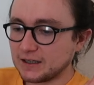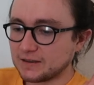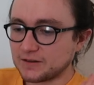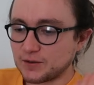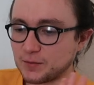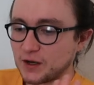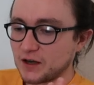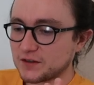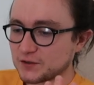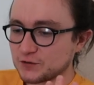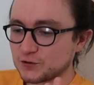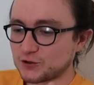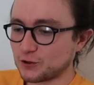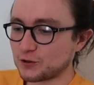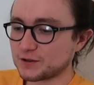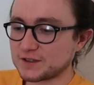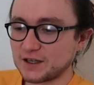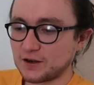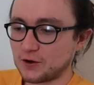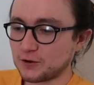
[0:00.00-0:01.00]
the person
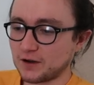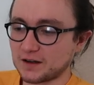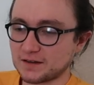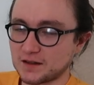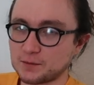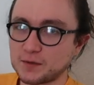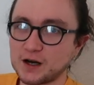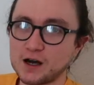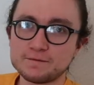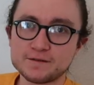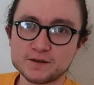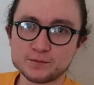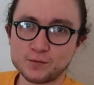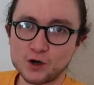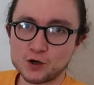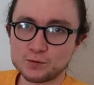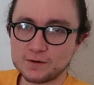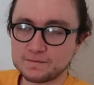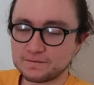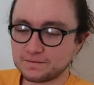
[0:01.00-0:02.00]
shot it on like the perfect
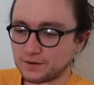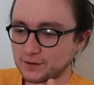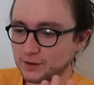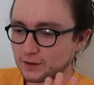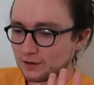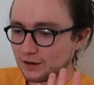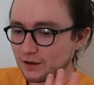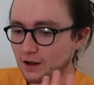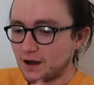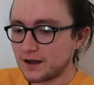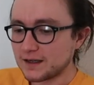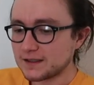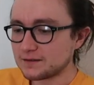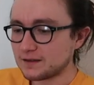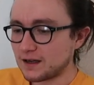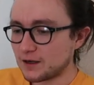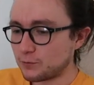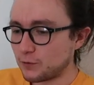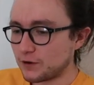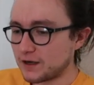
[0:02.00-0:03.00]
moment for the light
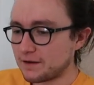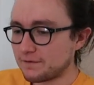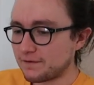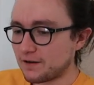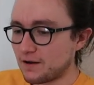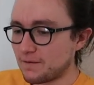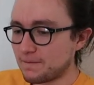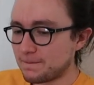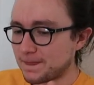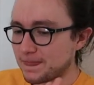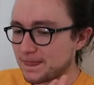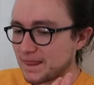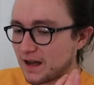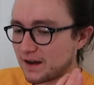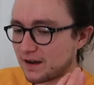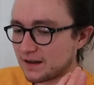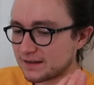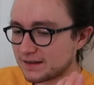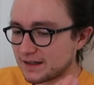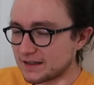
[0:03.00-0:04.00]
and whatever.
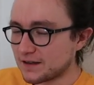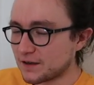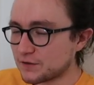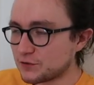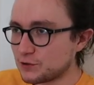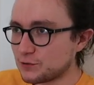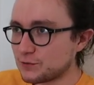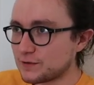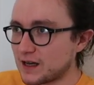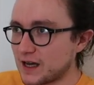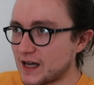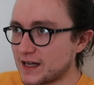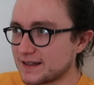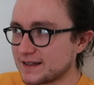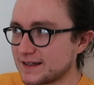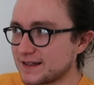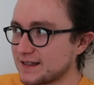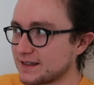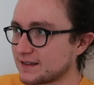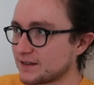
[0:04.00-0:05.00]
And I think I knew
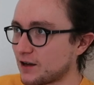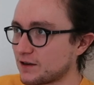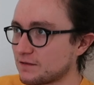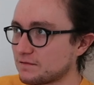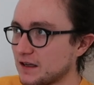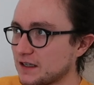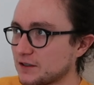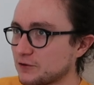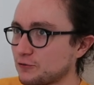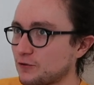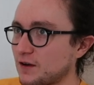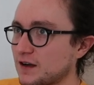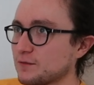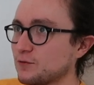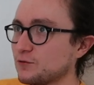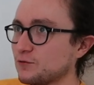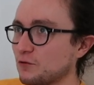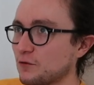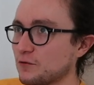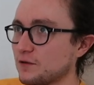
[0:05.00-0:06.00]
that the kind of
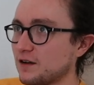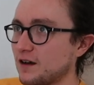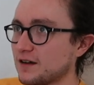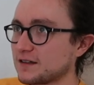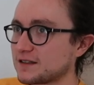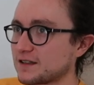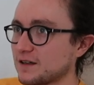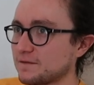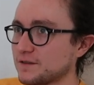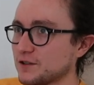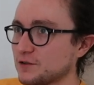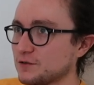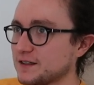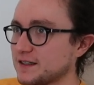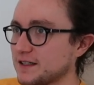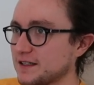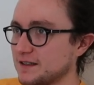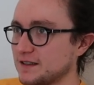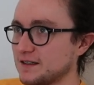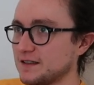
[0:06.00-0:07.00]
incredible Northern Lights stuff that you
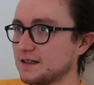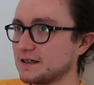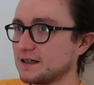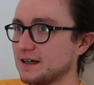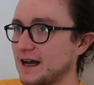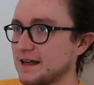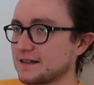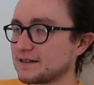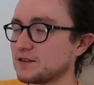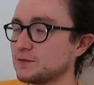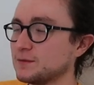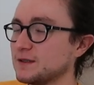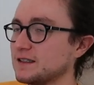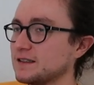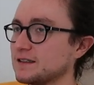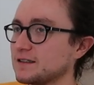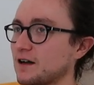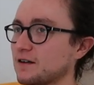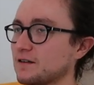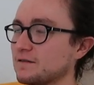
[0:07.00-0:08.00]
see has to
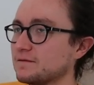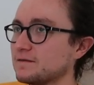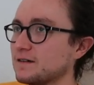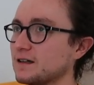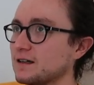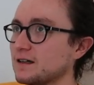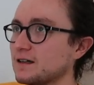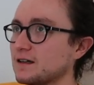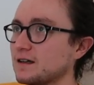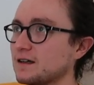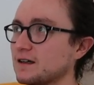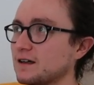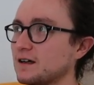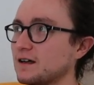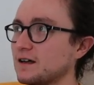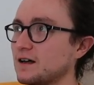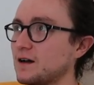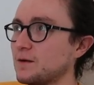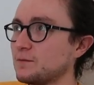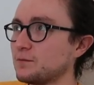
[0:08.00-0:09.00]
be kind of
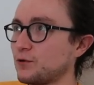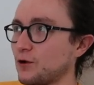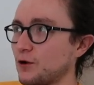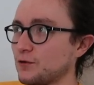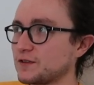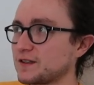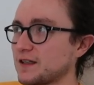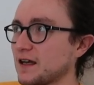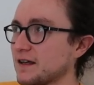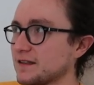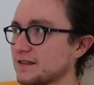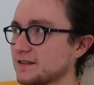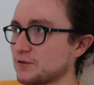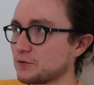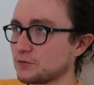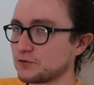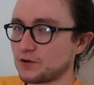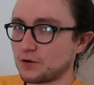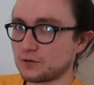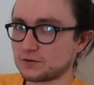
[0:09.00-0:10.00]
processed
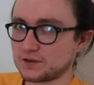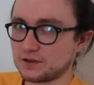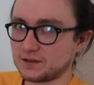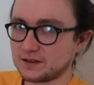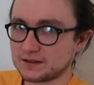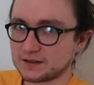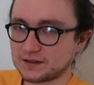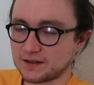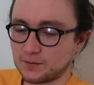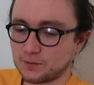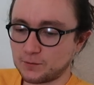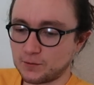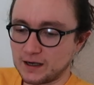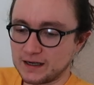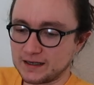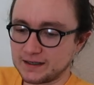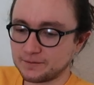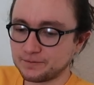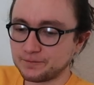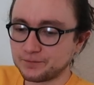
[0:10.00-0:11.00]
or doctored in some
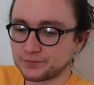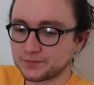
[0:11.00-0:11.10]
way.